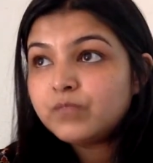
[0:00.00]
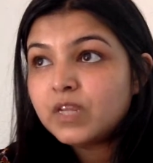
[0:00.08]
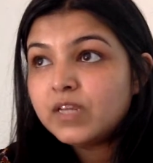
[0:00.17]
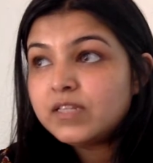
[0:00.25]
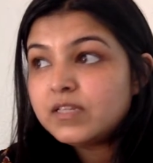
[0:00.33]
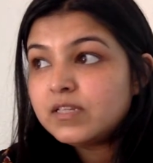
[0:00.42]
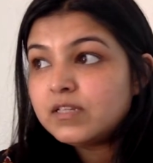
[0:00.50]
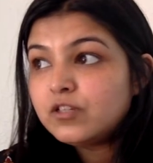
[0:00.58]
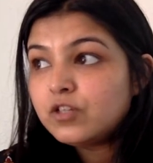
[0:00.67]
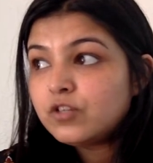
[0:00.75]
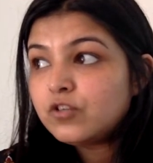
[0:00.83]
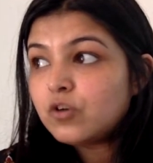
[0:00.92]
it's
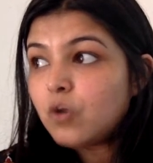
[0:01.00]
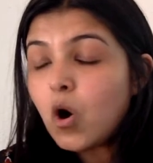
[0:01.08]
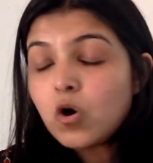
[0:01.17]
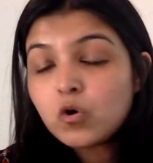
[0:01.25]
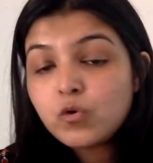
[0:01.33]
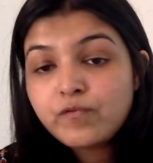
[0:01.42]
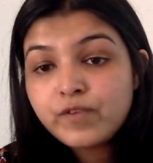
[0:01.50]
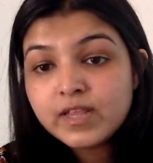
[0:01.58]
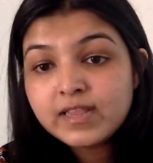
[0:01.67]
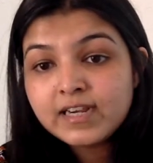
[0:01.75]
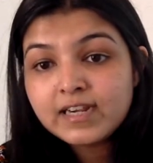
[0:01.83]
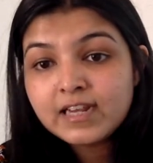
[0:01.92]
just wrong to
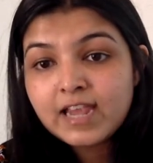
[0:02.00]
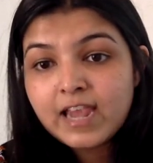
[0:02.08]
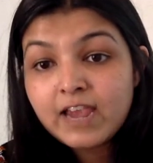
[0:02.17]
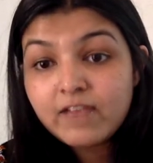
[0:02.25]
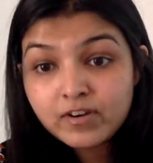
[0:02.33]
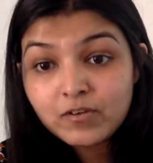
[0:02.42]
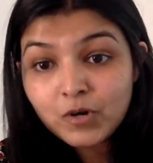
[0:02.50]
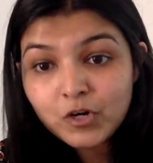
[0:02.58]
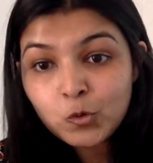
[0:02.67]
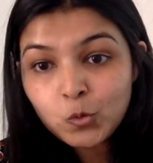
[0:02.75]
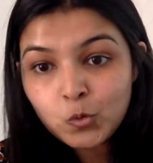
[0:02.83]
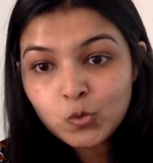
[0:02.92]
feel that everyone
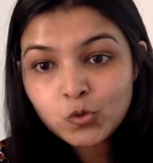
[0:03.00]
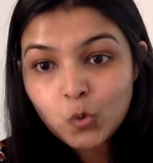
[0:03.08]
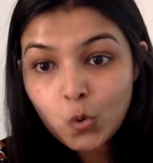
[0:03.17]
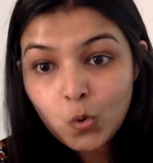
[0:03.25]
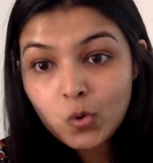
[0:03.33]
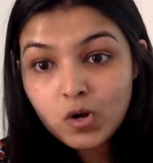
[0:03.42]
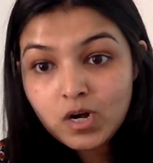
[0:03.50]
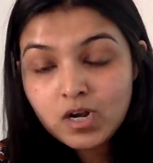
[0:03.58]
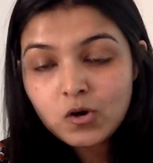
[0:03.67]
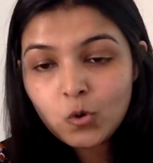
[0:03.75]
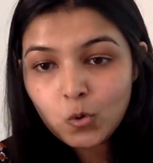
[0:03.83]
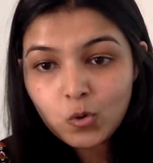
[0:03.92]
who's
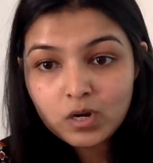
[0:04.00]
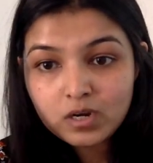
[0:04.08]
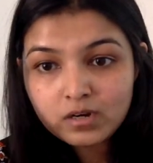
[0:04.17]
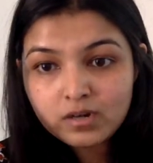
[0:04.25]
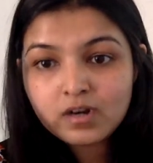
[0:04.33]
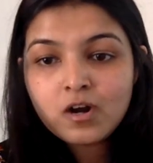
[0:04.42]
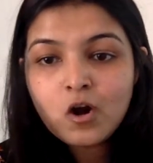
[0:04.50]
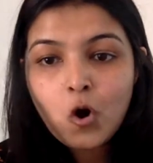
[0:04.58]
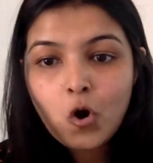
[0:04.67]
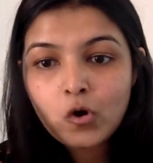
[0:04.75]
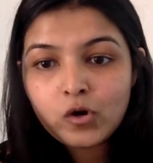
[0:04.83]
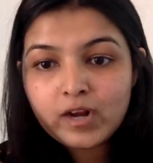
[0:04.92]
older,
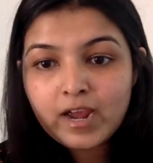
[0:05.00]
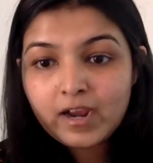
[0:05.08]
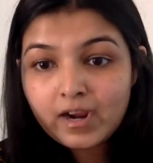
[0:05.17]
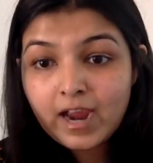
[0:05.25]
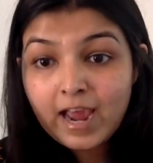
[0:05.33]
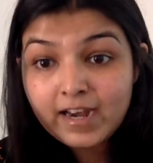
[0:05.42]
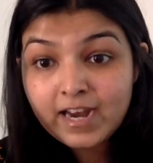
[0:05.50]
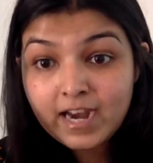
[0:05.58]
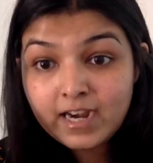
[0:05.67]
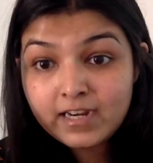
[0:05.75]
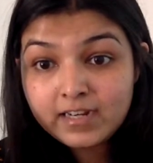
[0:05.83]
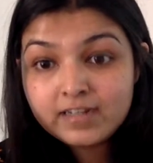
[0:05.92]
or an
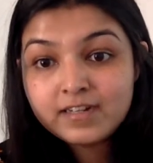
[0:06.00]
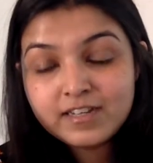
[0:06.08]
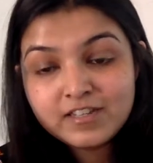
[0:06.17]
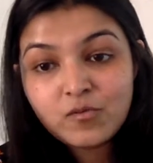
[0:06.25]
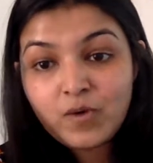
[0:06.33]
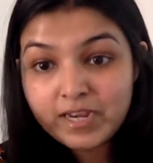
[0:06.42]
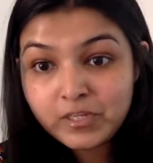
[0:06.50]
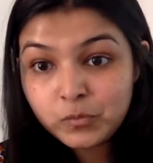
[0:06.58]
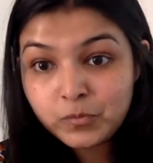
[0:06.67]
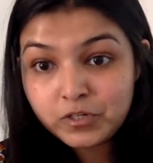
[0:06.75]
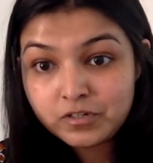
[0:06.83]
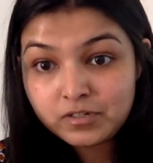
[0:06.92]
elder is a wise
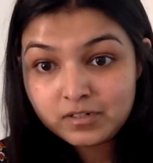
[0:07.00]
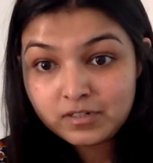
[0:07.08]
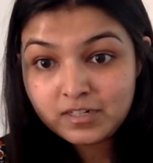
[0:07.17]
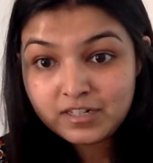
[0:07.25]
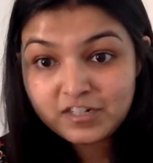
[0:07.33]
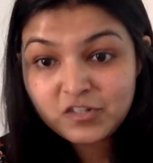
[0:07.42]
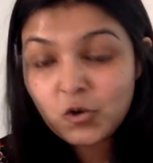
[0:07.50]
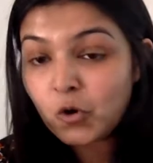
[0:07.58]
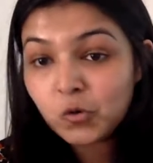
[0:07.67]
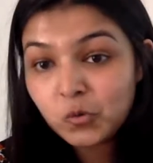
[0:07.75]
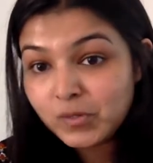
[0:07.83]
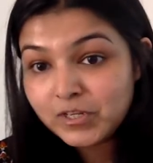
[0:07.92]
person. It's not
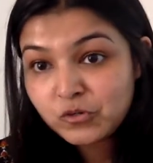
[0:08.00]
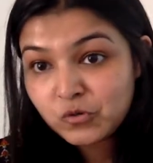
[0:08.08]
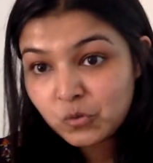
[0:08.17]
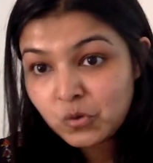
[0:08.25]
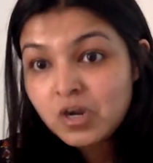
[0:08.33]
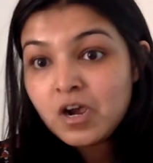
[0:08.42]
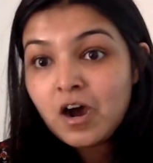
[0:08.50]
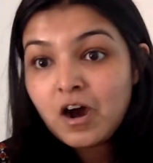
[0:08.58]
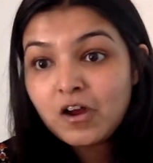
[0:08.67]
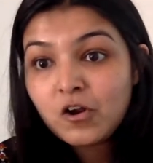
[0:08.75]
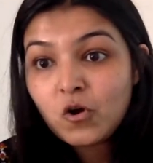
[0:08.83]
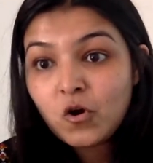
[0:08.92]
always true.
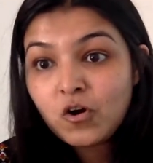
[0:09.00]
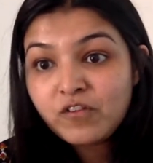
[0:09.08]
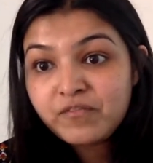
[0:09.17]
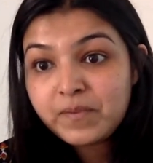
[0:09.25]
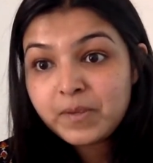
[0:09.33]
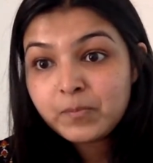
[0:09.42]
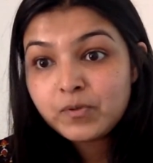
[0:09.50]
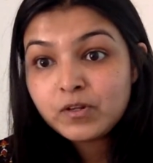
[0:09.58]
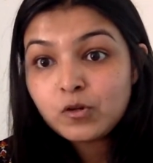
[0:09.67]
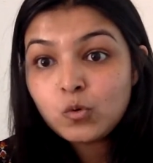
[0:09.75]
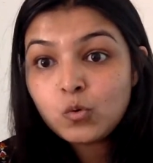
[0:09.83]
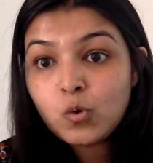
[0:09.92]
A lot of
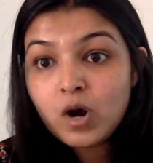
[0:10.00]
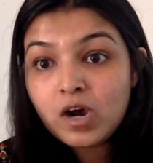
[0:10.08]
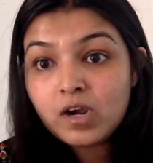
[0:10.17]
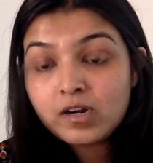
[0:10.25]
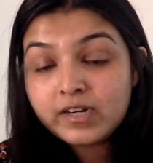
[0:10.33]
people who are